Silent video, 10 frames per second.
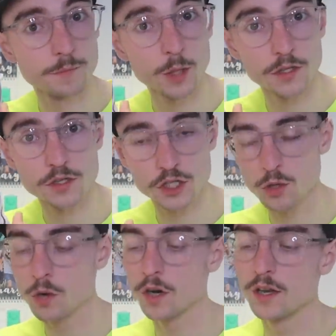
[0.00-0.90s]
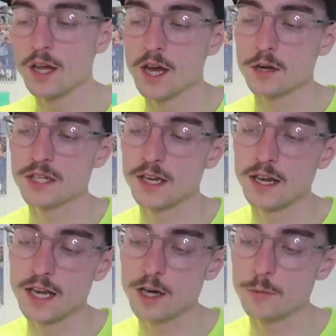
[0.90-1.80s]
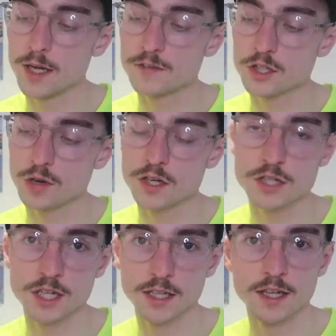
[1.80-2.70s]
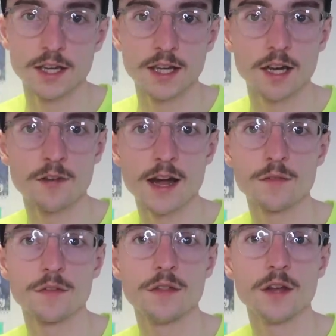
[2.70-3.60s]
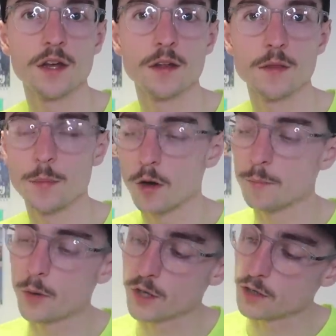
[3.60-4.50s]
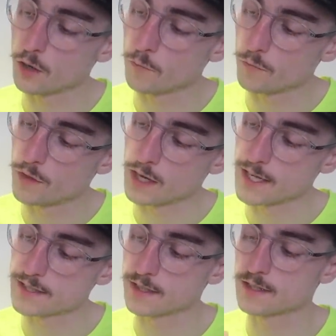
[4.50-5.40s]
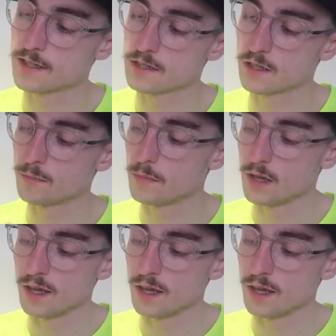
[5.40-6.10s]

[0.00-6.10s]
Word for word: putting the shoe on, I was getting a little bit of scrunching around the, the bottom point of the lacing system,